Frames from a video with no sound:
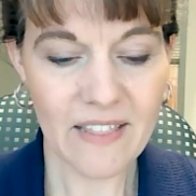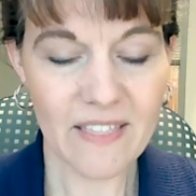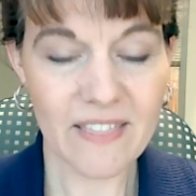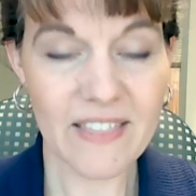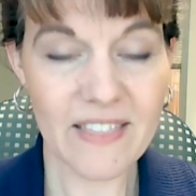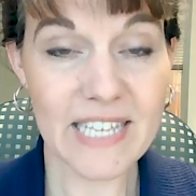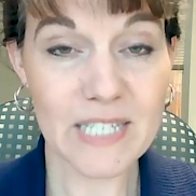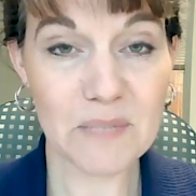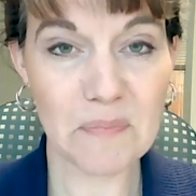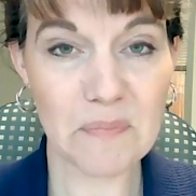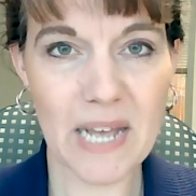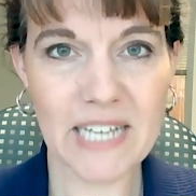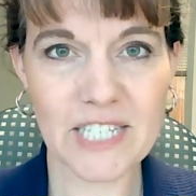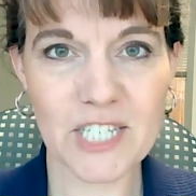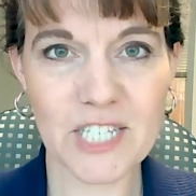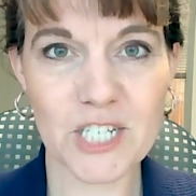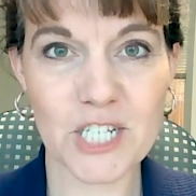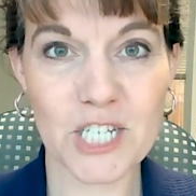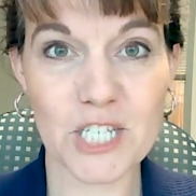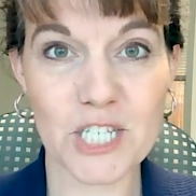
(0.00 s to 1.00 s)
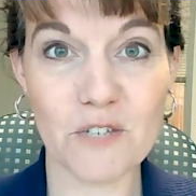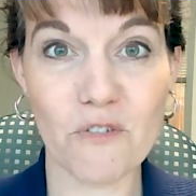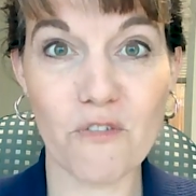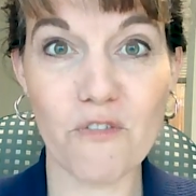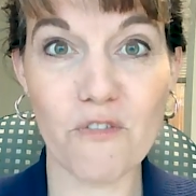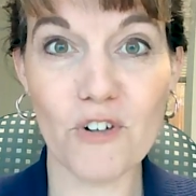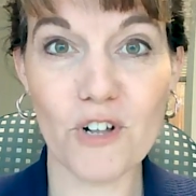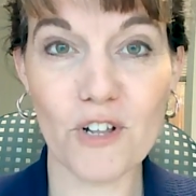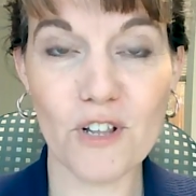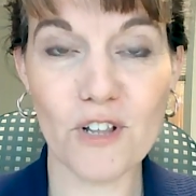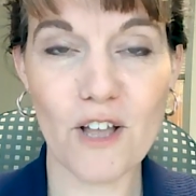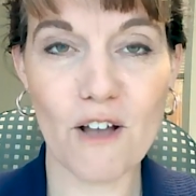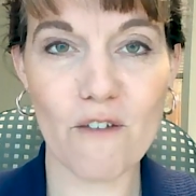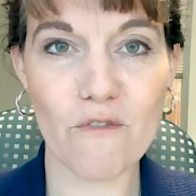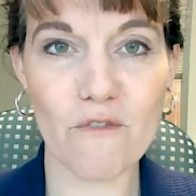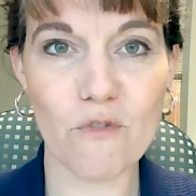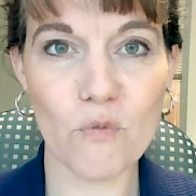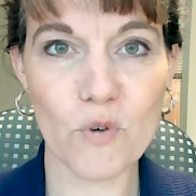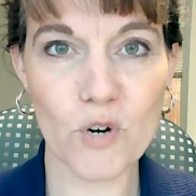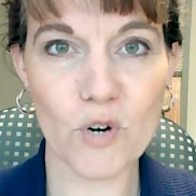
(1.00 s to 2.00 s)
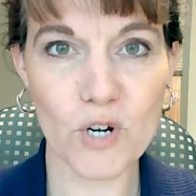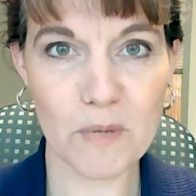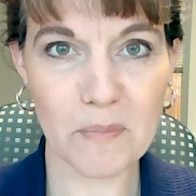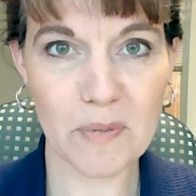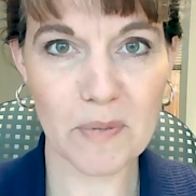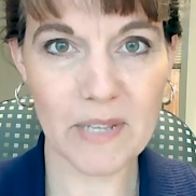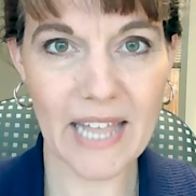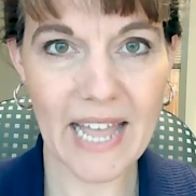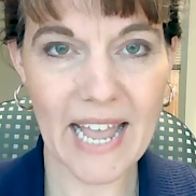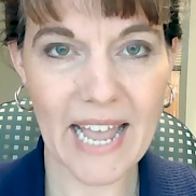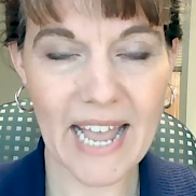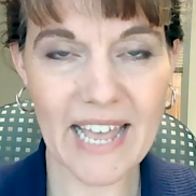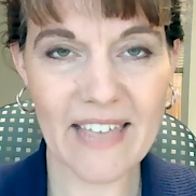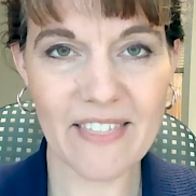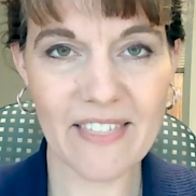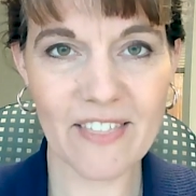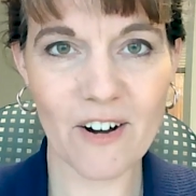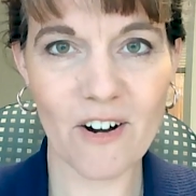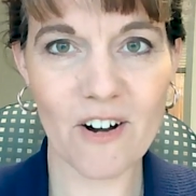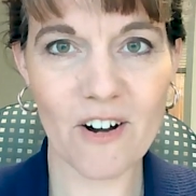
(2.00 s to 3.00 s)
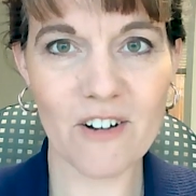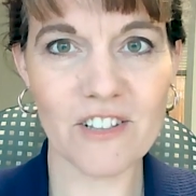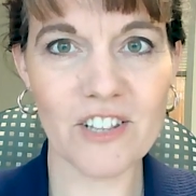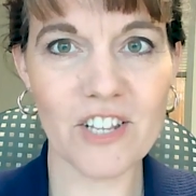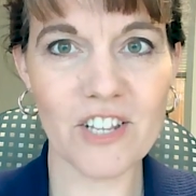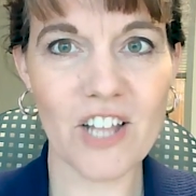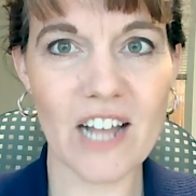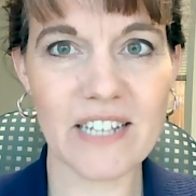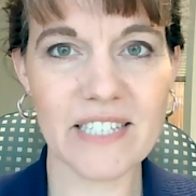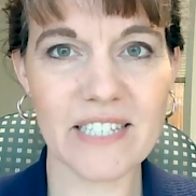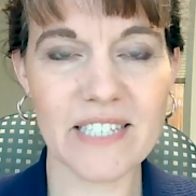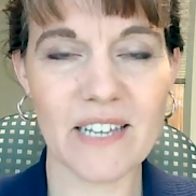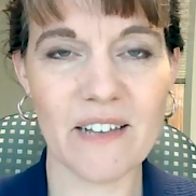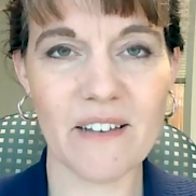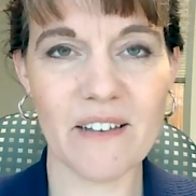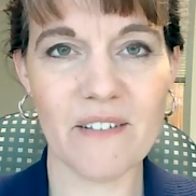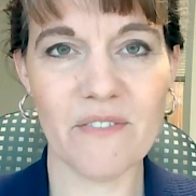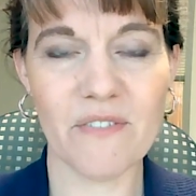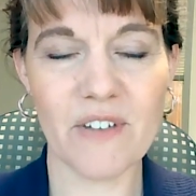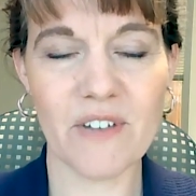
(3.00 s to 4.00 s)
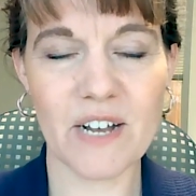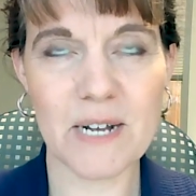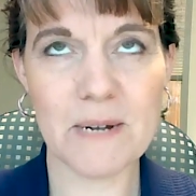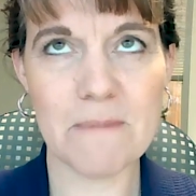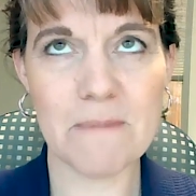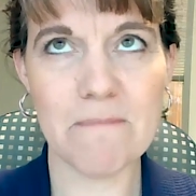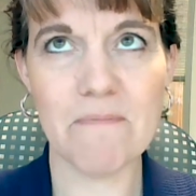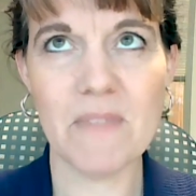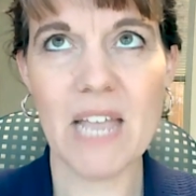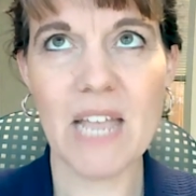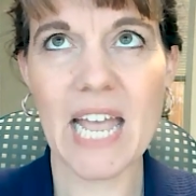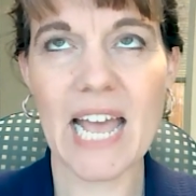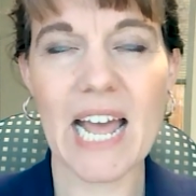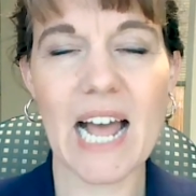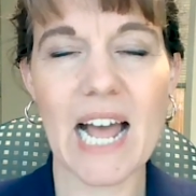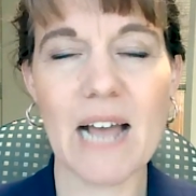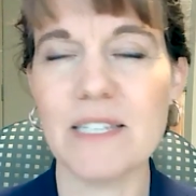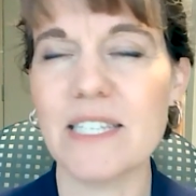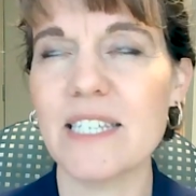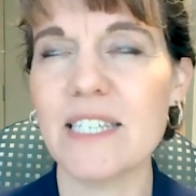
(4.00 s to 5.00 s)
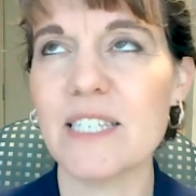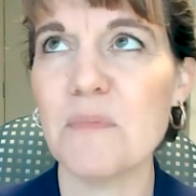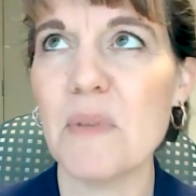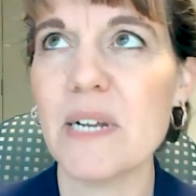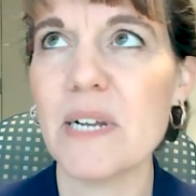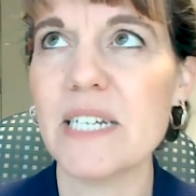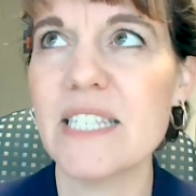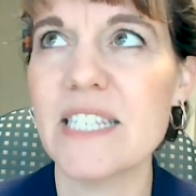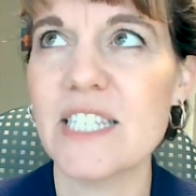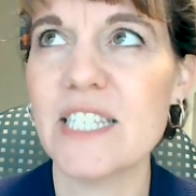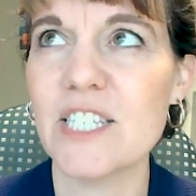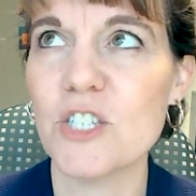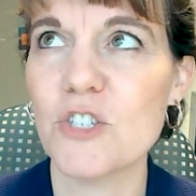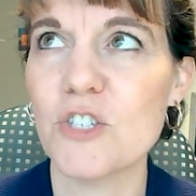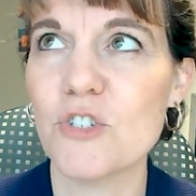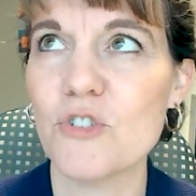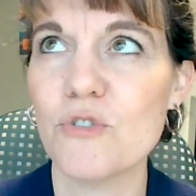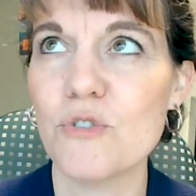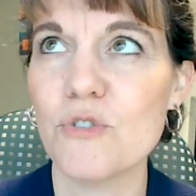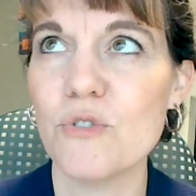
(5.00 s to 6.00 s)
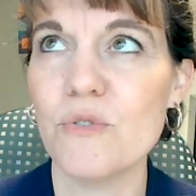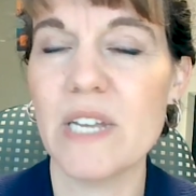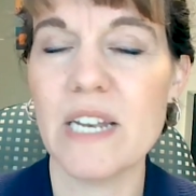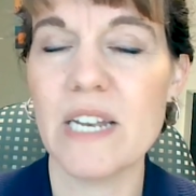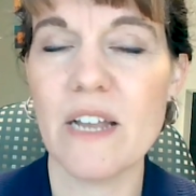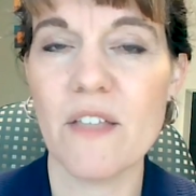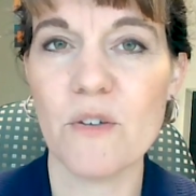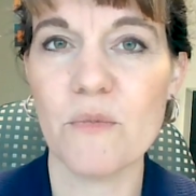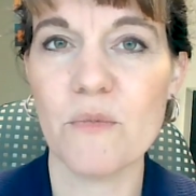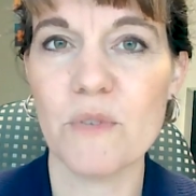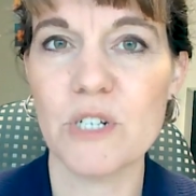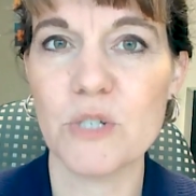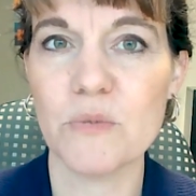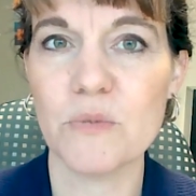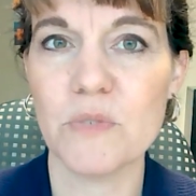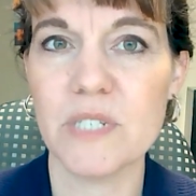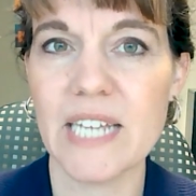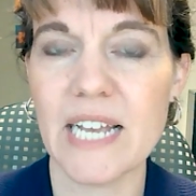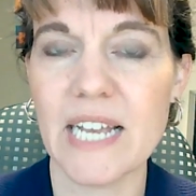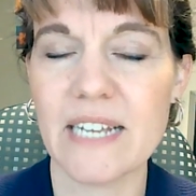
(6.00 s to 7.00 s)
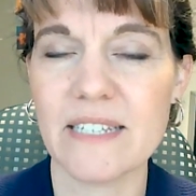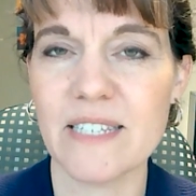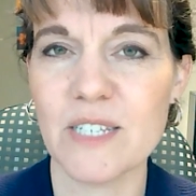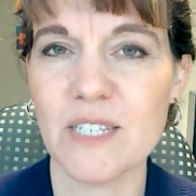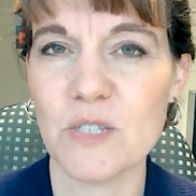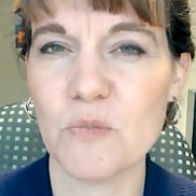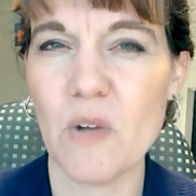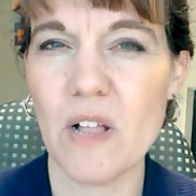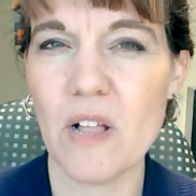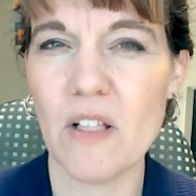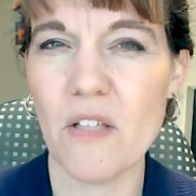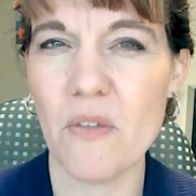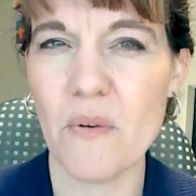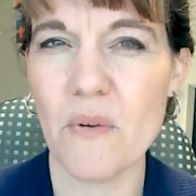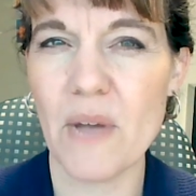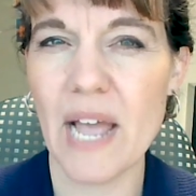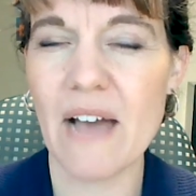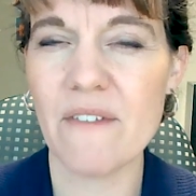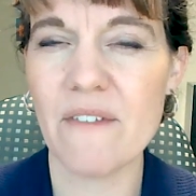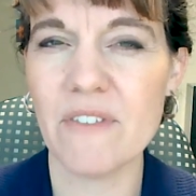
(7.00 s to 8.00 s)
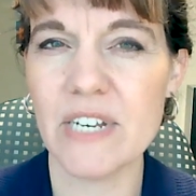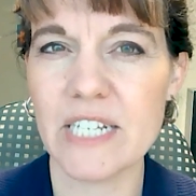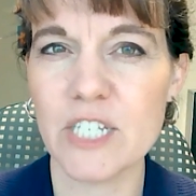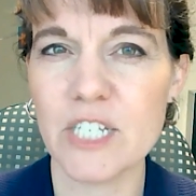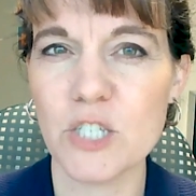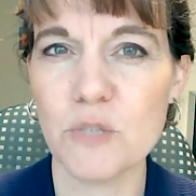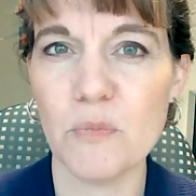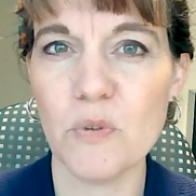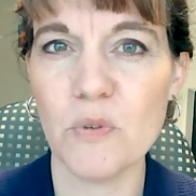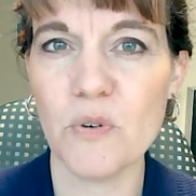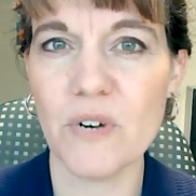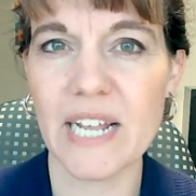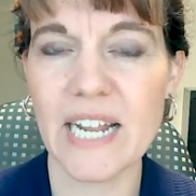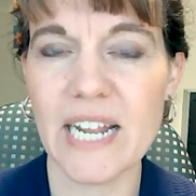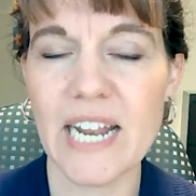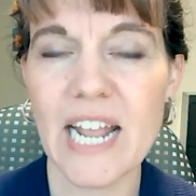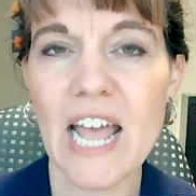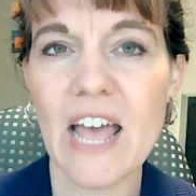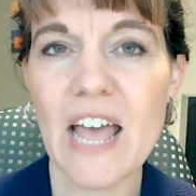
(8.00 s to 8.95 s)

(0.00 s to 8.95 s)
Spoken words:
This passage is full of wordplay. There are lots of, I suspect this is true in other ritual texts as well, although I haven't explored it.